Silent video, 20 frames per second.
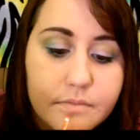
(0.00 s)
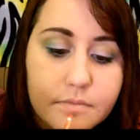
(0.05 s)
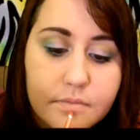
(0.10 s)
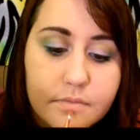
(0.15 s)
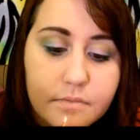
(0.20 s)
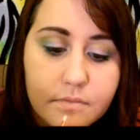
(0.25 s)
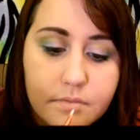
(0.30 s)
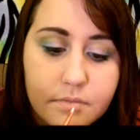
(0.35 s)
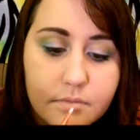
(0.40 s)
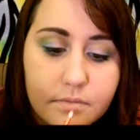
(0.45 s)

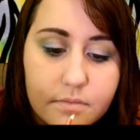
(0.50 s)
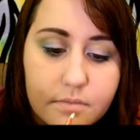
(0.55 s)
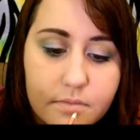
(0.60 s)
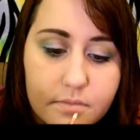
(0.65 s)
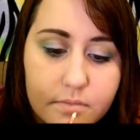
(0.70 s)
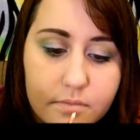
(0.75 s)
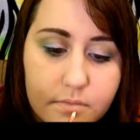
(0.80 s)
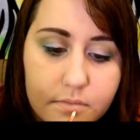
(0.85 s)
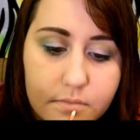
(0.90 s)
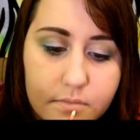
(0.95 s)

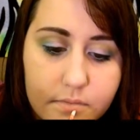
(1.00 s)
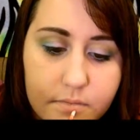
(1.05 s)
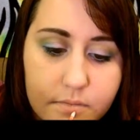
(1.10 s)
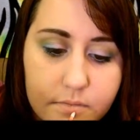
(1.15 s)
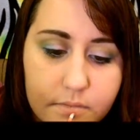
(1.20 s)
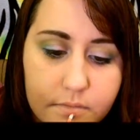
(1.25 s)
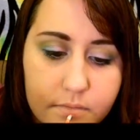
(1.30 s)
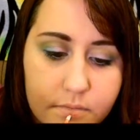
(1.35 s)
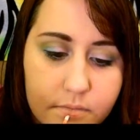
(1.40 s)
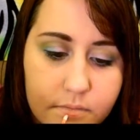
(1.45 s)

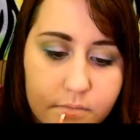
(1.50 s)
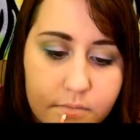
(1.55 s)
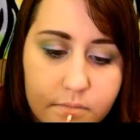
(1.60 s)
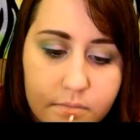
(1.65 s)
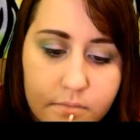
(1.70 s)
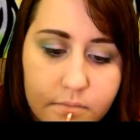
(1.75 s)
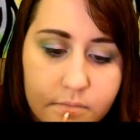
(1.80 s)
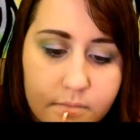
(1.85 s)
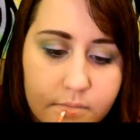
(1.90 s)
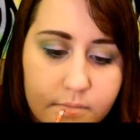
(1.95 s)

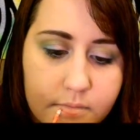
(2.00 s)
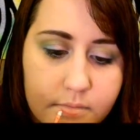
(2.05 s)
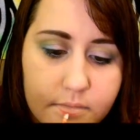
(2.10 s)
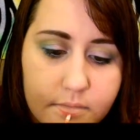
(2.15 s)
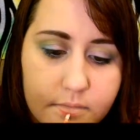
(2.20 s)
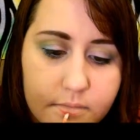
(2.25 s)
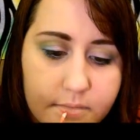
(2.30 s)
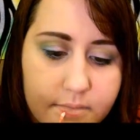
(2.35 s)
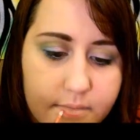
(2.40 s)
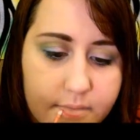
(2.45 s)

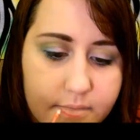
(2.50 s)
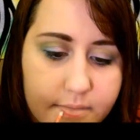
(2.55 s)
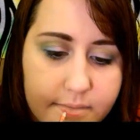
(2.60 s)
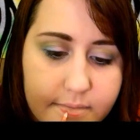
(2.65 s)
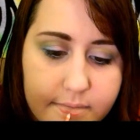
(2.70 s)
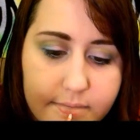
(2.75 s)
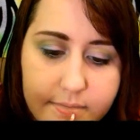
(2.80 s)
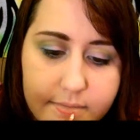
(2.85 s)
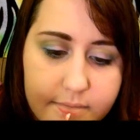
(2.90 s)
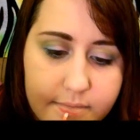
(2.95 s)

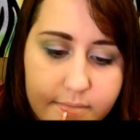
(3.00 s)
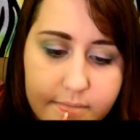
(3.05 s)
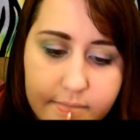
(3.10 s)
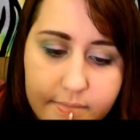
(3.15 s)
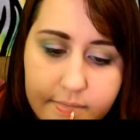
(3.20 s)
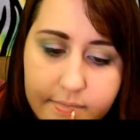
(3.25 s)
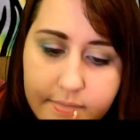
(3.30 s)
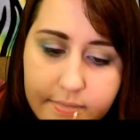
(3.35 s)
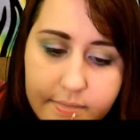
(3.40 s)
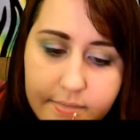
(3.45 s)

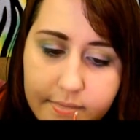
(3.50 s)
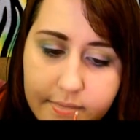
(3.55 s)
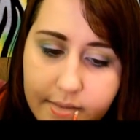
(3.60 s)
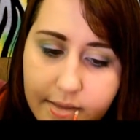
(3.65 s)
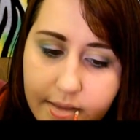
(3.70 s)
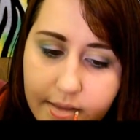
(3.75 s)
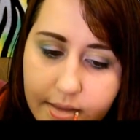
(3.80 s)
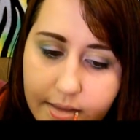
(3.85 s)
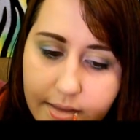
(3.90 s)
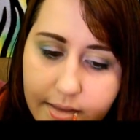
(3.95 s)

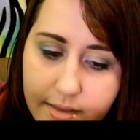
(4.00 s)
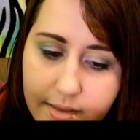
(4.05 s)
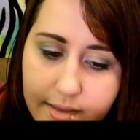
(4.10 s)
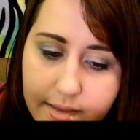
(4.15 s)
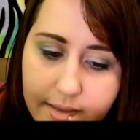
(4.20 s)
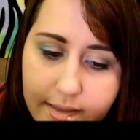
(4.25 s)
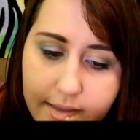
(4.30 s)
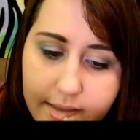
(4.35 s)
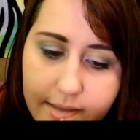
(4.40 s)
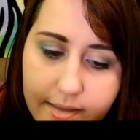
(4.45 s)

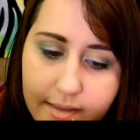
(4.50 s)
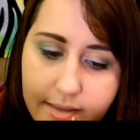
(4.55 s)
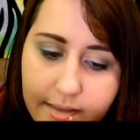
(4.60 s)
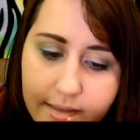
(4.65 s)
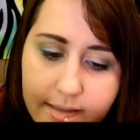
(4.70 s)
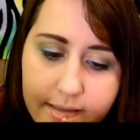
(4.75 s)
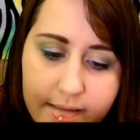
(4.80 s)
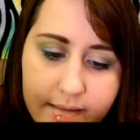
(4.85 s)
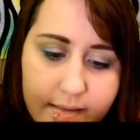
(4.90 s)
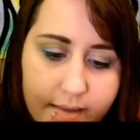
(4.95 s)

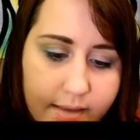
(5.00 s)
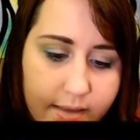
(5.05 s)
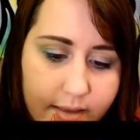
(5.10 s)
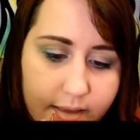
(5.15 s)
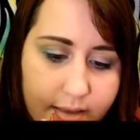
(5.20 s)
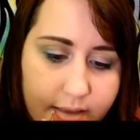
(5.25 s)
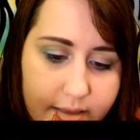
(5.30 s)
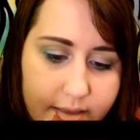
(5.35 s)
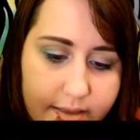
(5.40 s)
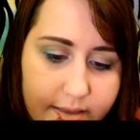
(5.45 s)

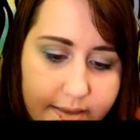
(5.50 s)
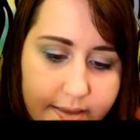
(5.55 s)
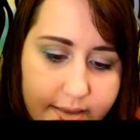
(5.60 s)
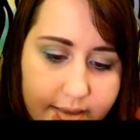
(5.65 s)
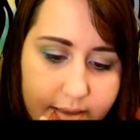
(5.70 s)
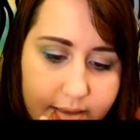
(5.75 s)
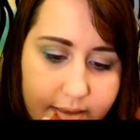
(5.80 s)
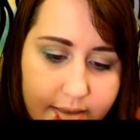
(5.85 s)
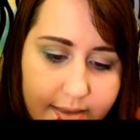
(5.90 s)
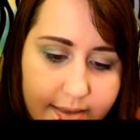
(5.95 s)

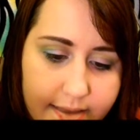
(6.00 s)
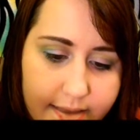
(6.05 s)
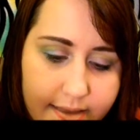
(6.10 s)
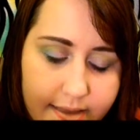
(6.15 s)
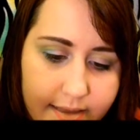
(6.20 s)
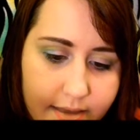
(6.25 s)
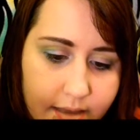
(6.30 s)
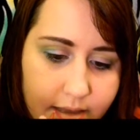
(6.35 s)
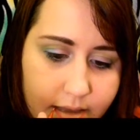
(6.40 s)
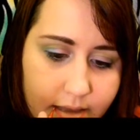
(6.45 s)

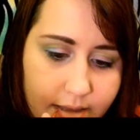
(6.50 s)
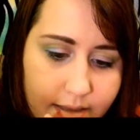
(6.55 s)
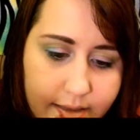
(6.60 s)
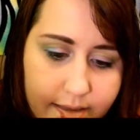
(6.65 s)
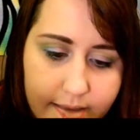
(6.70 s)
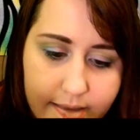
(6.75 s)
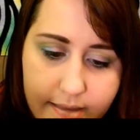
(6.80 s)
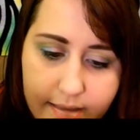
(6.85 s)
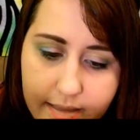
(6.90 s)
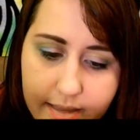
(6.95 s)

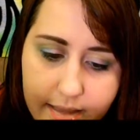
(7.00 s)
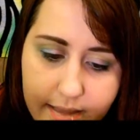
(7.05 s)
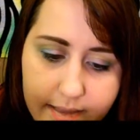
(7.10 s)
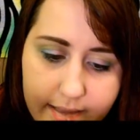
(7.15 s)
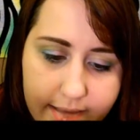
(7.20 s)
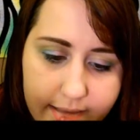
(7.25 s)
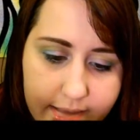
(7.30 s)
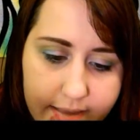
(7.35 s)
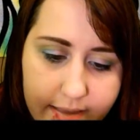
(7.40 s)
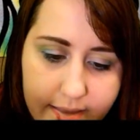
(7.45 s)

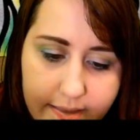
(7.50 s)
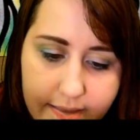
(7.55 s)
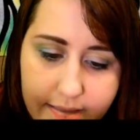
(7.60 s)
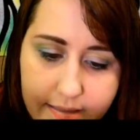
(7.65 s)
(no one is talking)